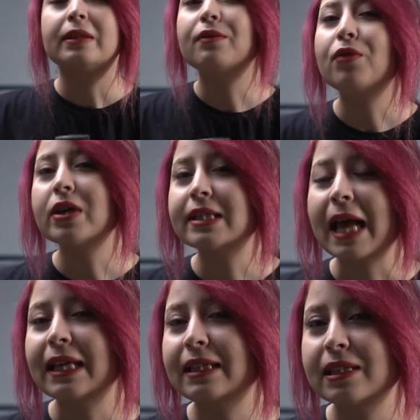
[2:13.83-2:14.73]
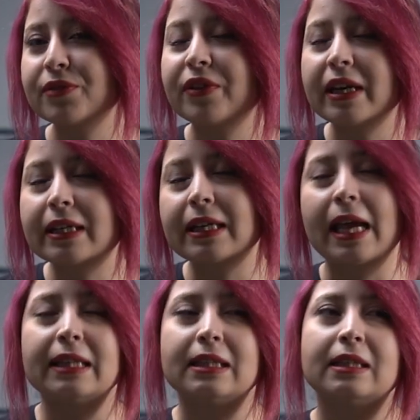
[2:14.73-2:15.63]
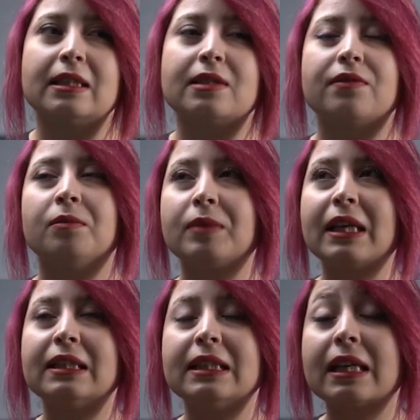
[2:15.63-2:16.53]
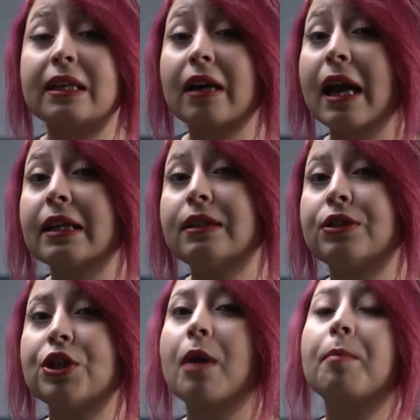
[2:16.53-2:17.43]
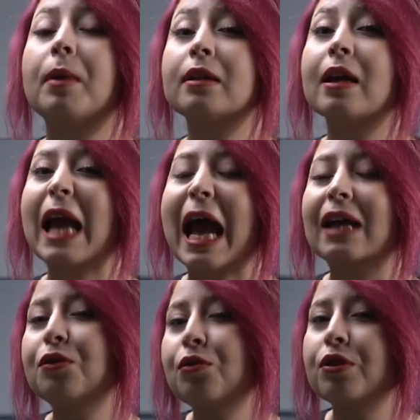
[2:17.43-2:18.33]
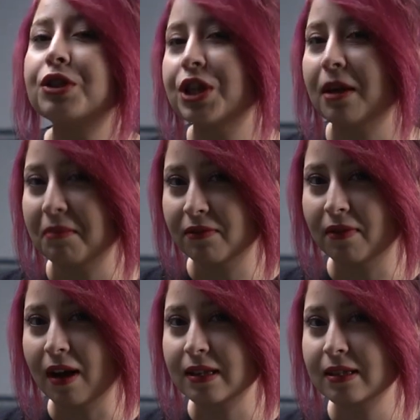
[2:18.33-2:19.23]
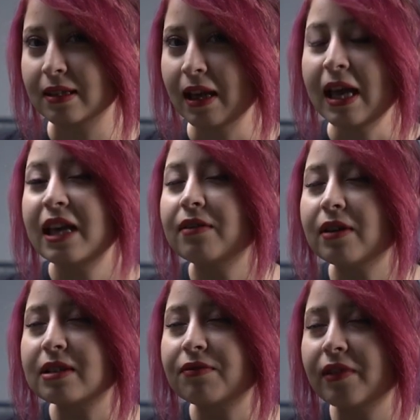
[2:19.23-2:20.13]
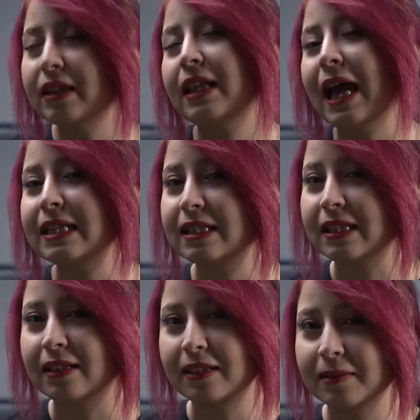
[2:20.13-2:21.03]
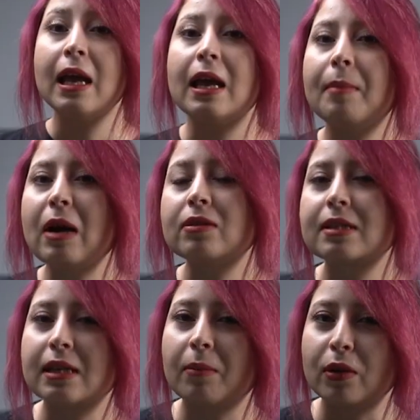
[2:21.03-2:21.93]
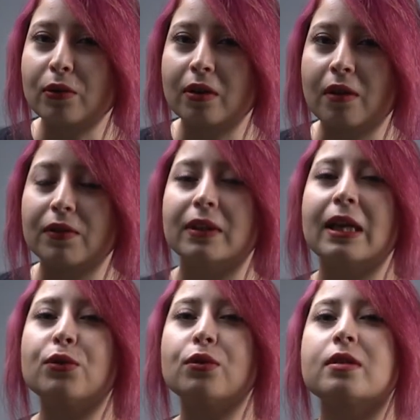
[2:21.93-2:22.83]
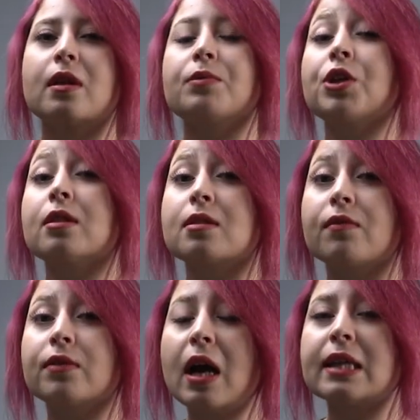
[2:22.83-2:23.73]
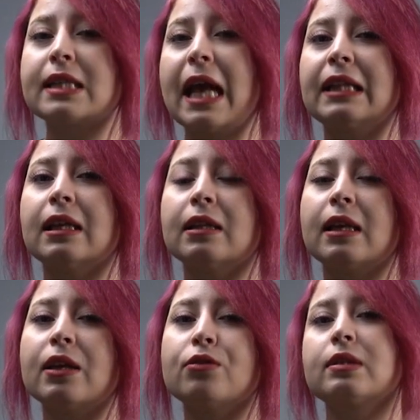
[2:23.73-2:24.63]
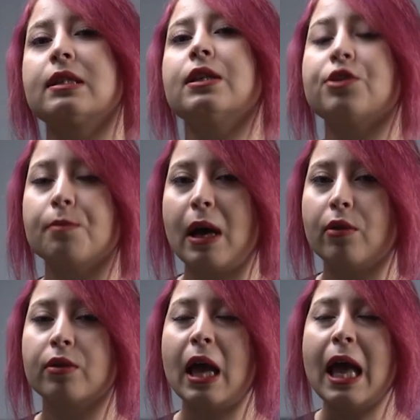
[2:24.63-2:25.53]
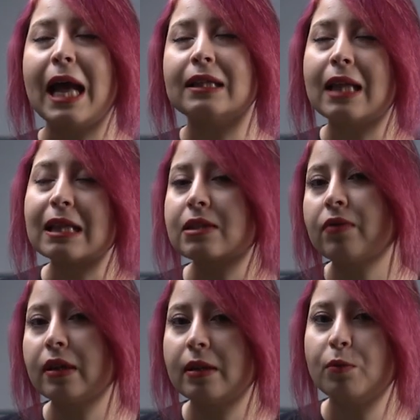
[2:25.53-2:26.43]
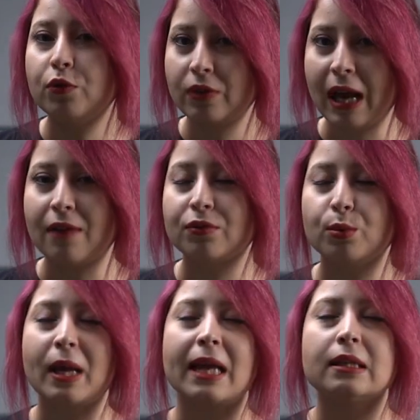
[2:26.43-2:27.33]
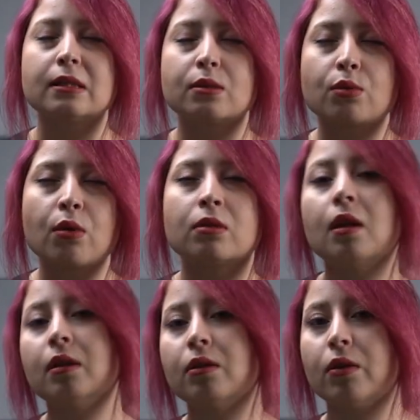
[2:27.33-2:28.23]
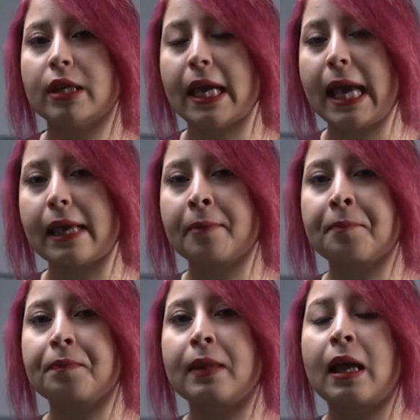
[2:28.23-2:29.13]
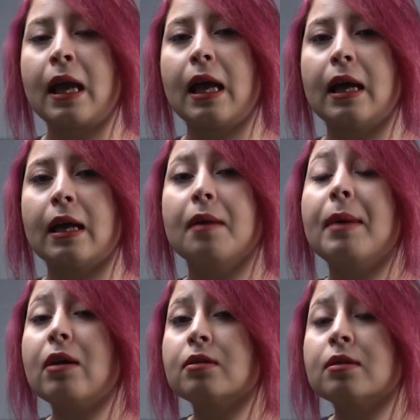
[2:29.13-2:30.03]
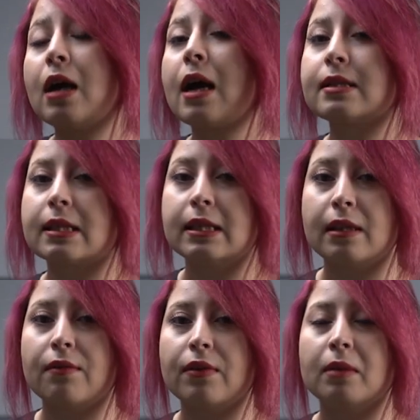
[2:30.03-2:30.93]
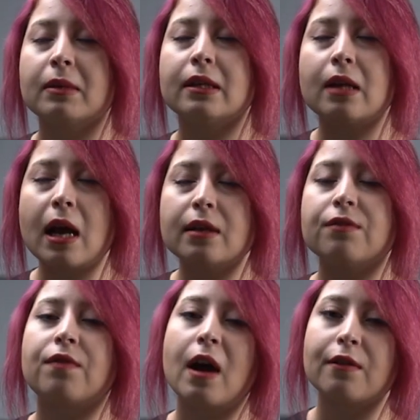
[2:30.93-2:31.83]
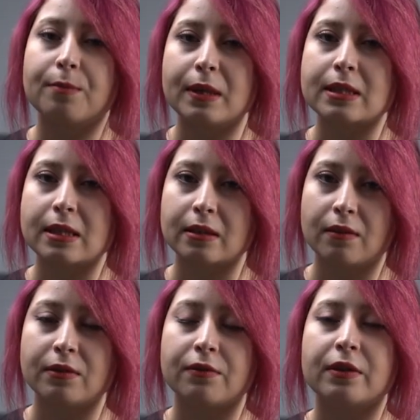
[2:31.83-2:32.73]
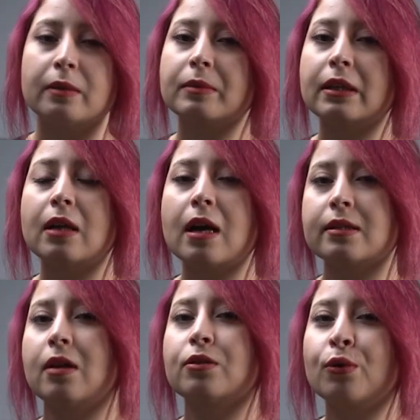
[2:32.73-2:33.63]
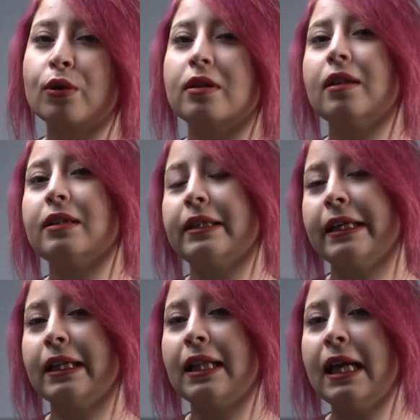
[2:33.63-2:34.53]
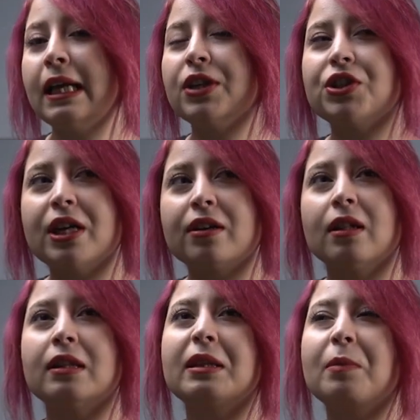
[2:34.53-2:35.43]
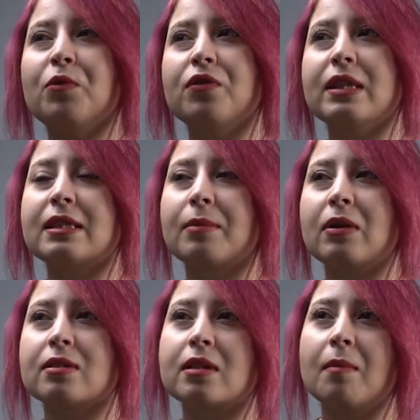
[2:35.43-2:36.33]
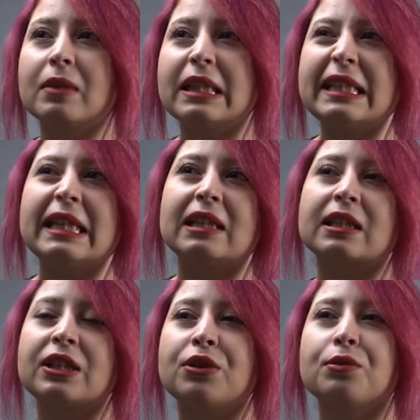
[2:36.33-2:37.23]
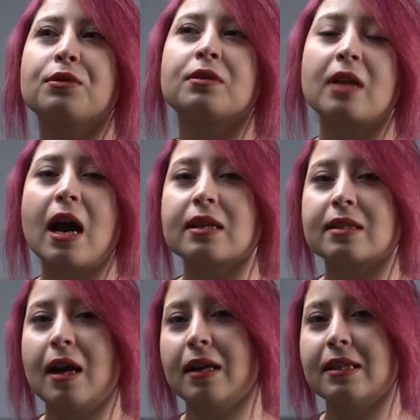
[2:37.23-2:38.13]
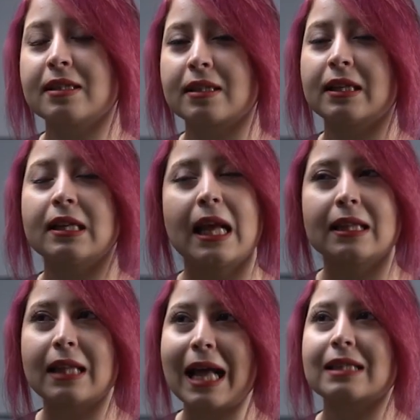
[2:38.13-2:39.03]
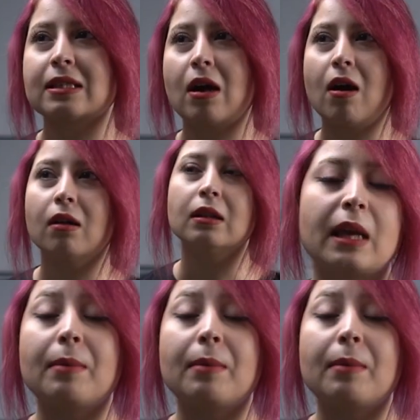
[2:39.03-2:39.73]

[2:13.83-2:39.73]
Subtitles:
The voice actors were great in this film. They did a great job, but I adore Jamie Foxx. He was fantastic. About cinematography, they took some shots of dogs and then they used CG mouth. And that's what the movie have to be, and it's totally okay. About dogs in the film, in 95% of the film, the dogs are totally real. Generally, the movie is about some little cute dogs on a screen, and that's all.